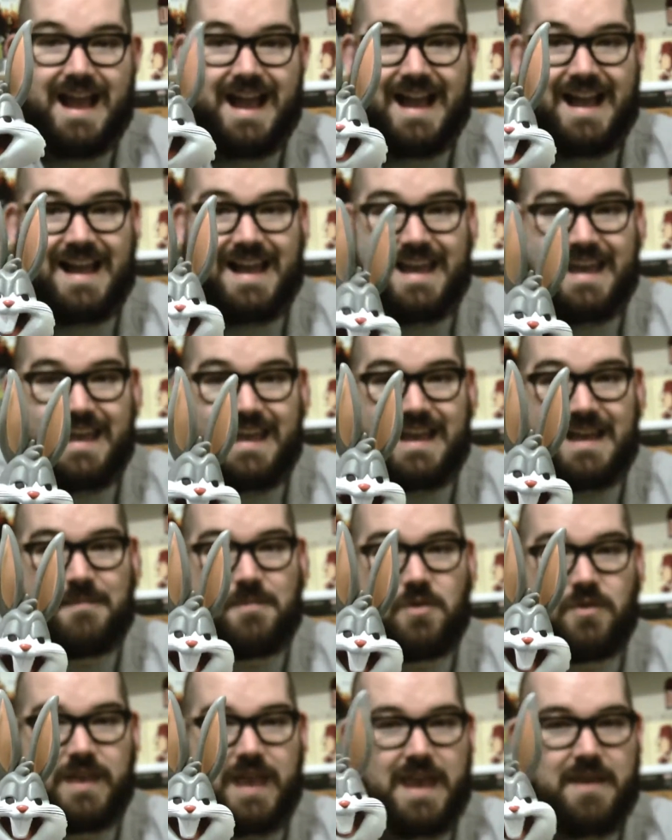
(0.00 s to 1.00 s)
I, I'm
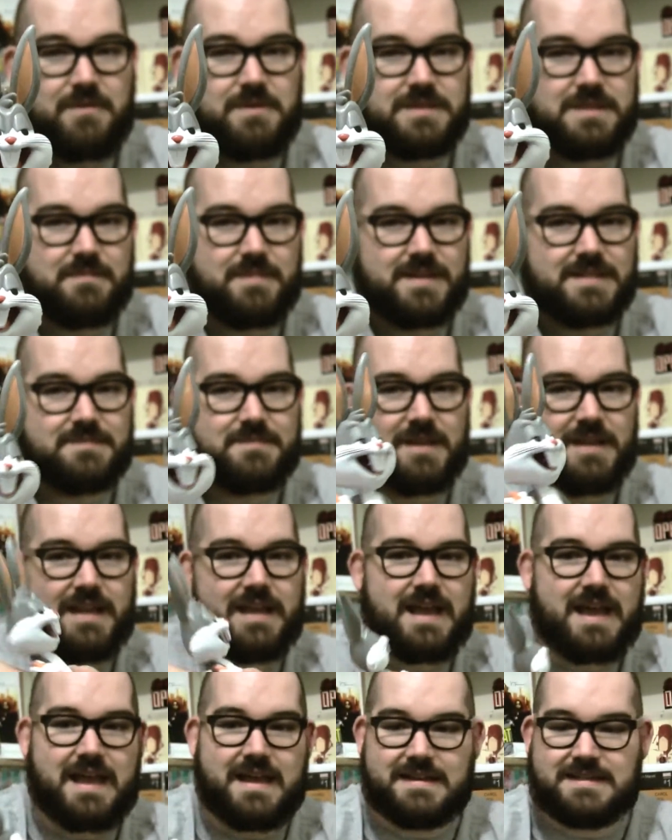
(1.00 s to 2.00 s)
okay with the Bugs
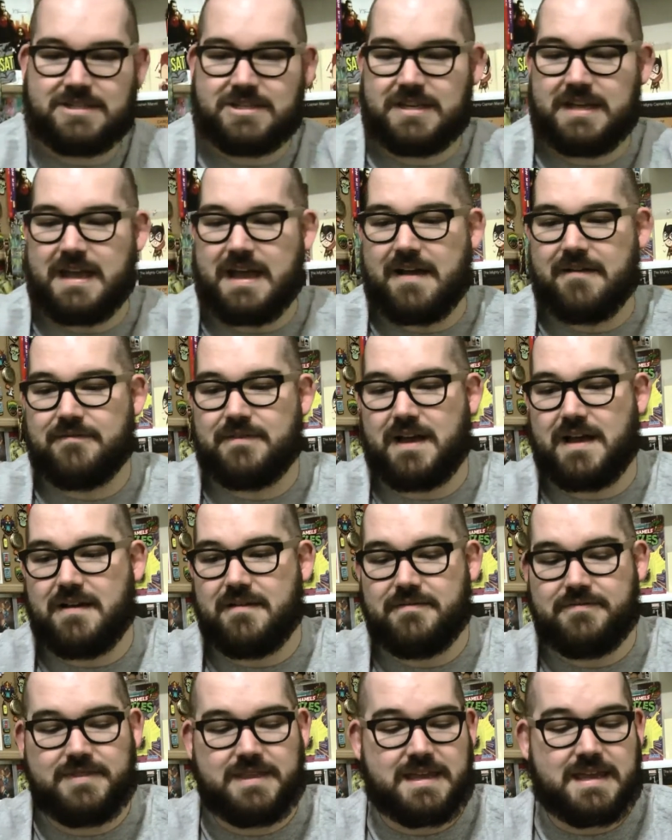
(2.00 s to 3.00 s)
Bunny. Actually, of,
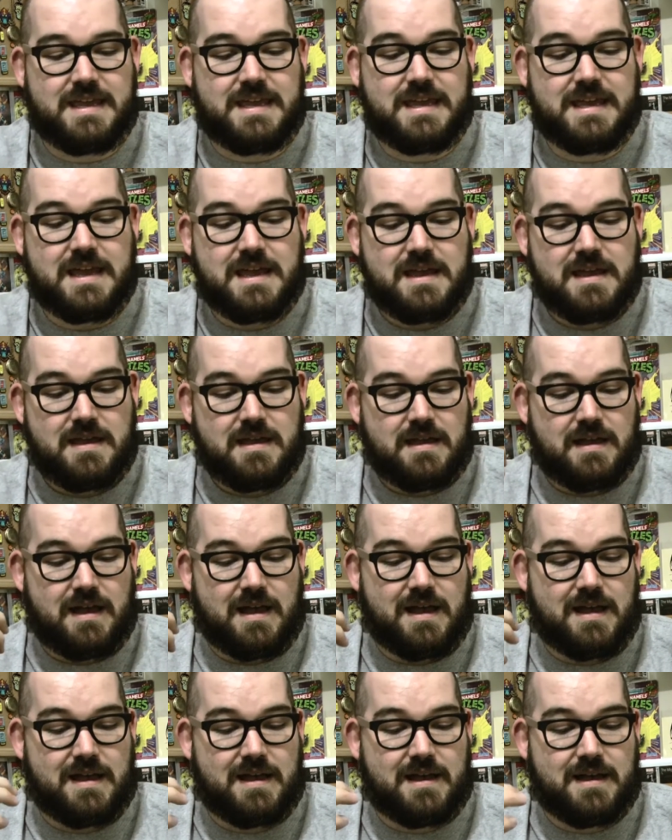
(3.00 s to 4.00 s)
of the
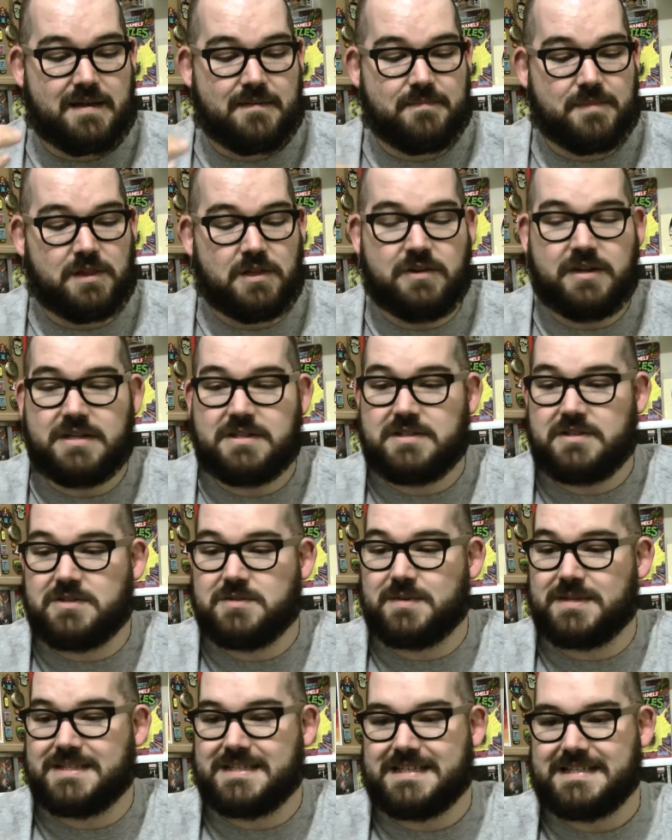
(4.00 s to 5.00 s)
um, Looney
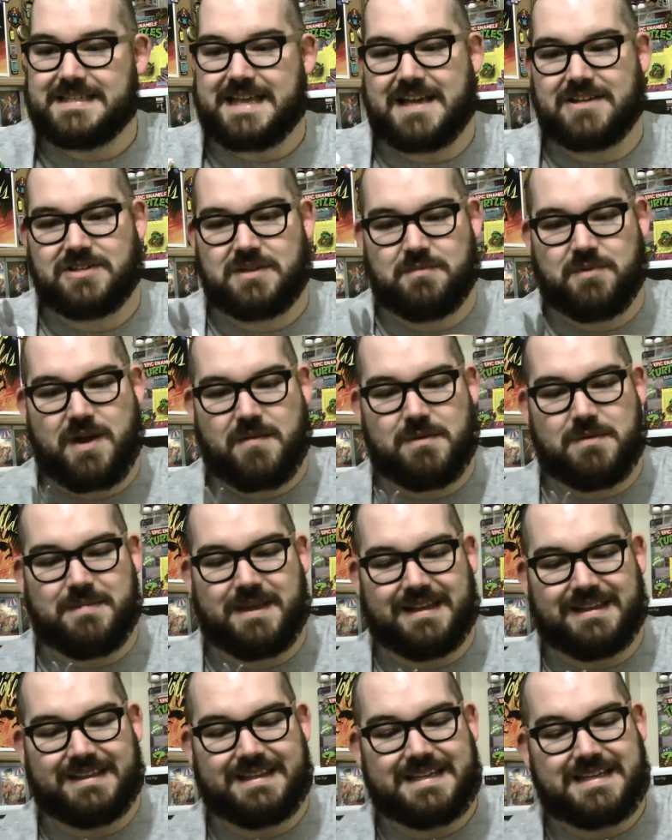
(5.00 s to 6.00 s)
Tunes ones, he's actually probably
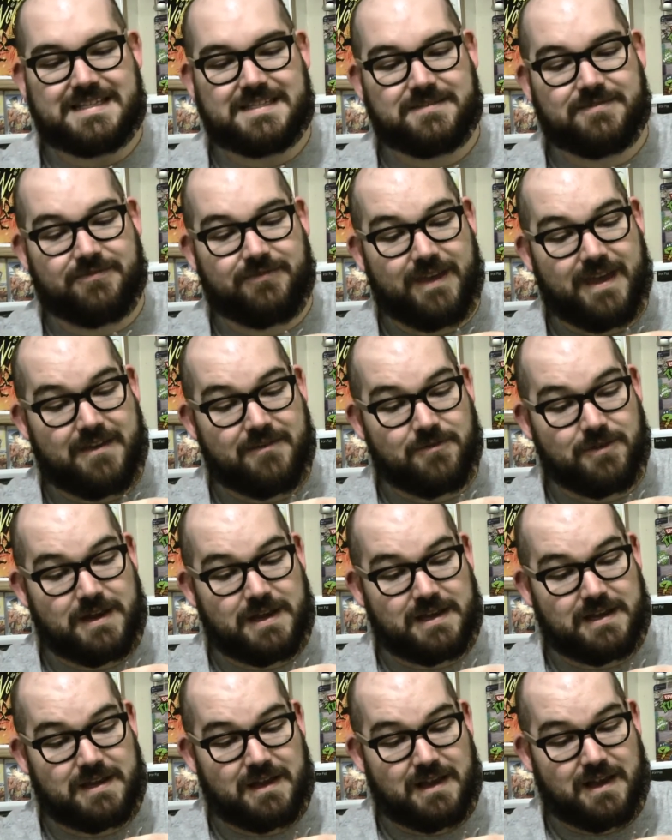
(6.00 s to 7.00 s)
my least
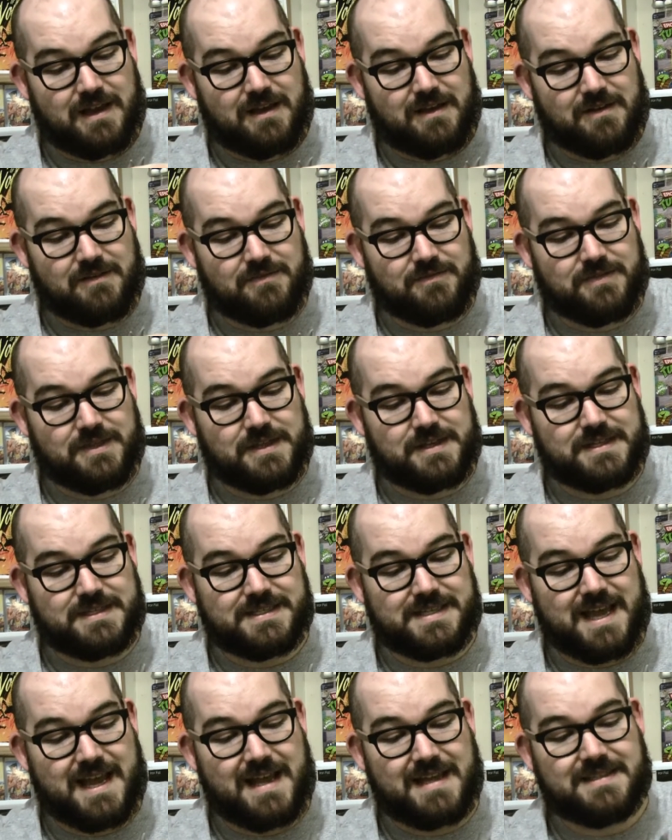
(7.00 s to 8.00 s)
favorite of the
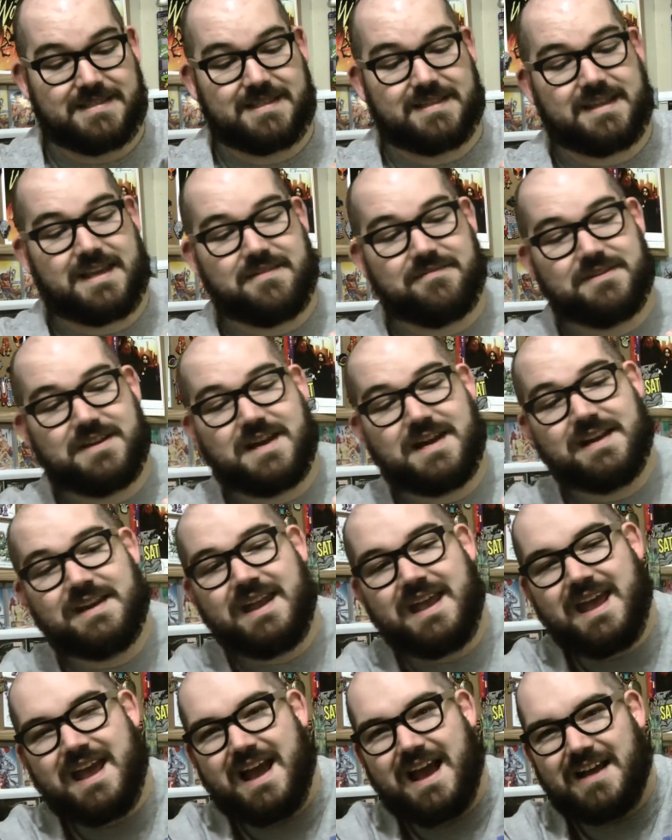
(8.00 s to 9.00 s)
designs that they've
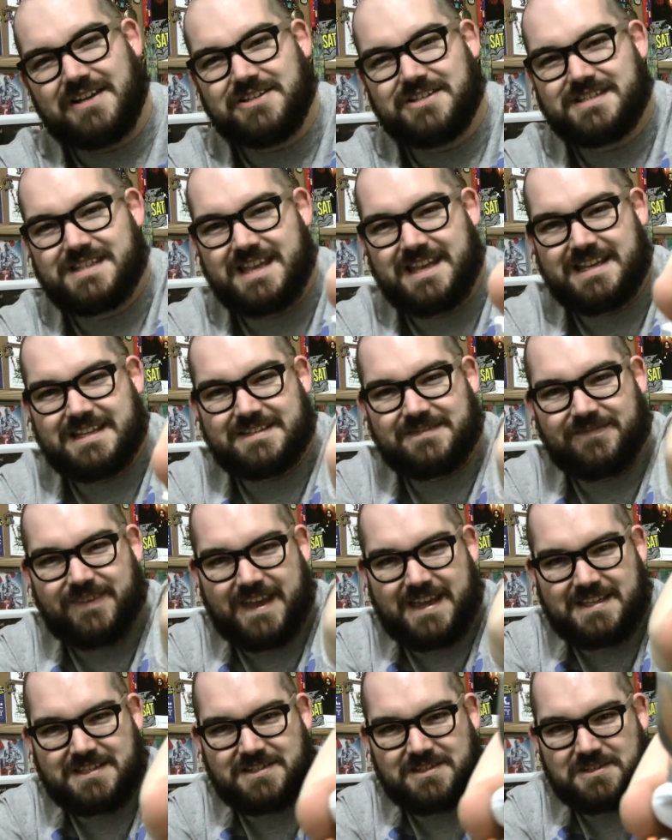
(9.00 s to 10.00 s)
done. I just think his
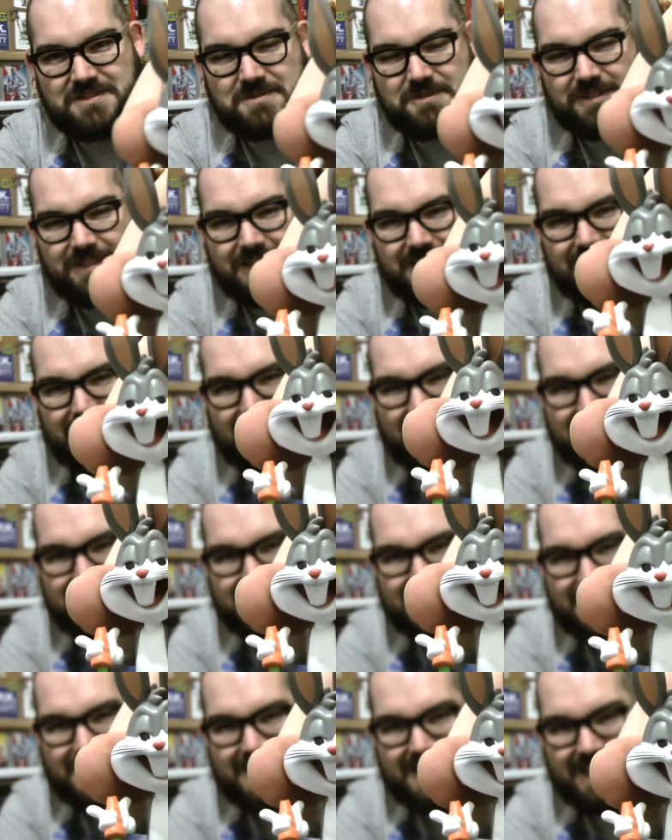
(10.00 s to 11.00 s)
face looks really
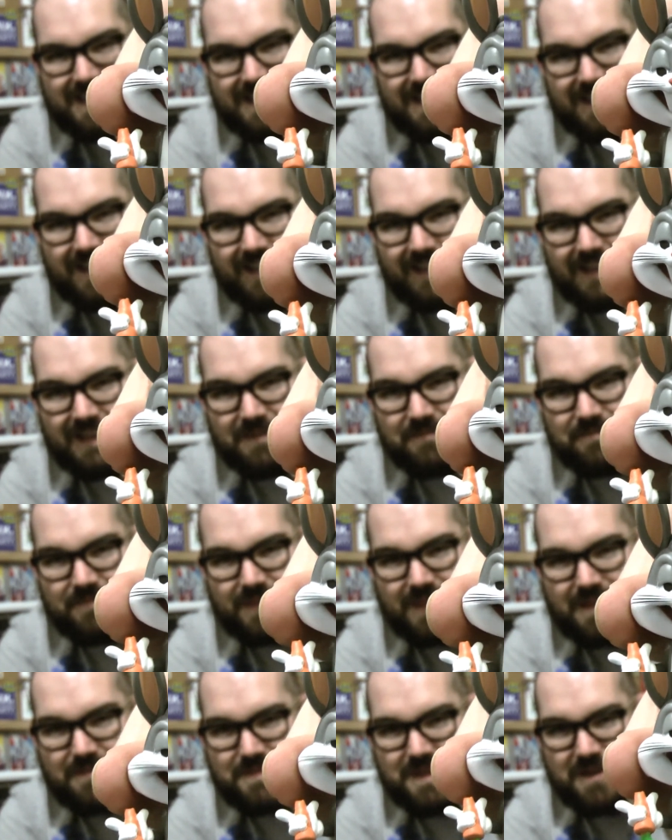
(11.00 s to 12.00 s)
lazy.
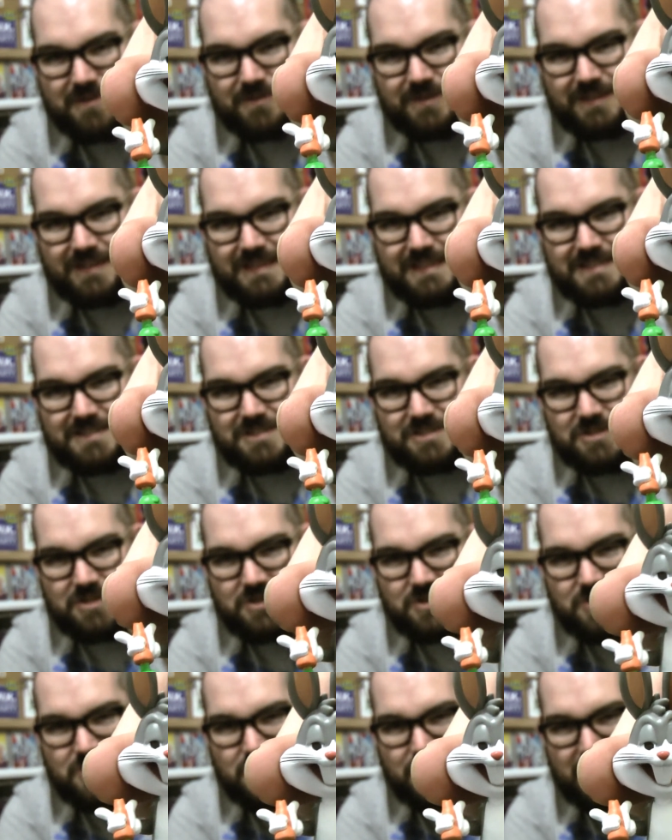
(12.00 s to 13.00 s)
Um, I'm not really
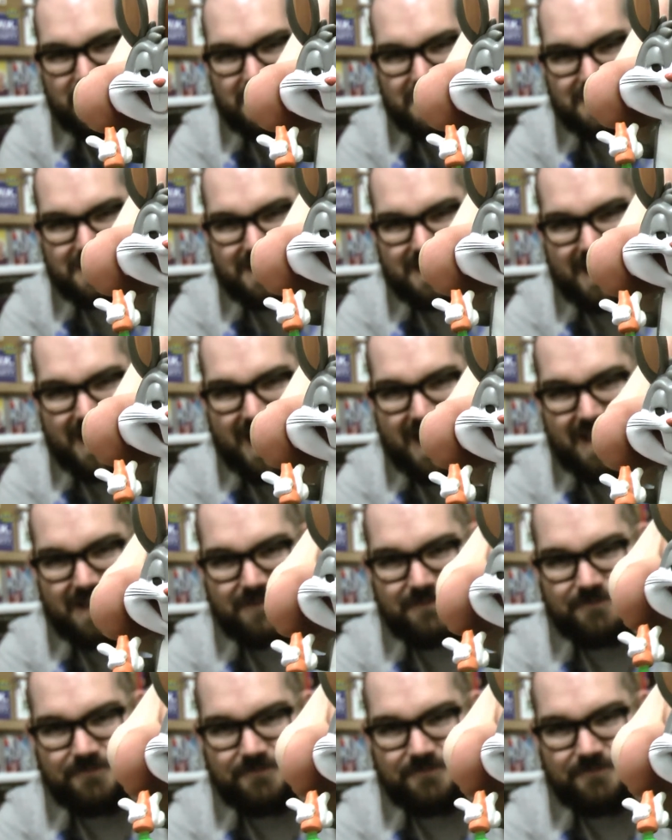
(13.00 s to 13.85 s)
too into that.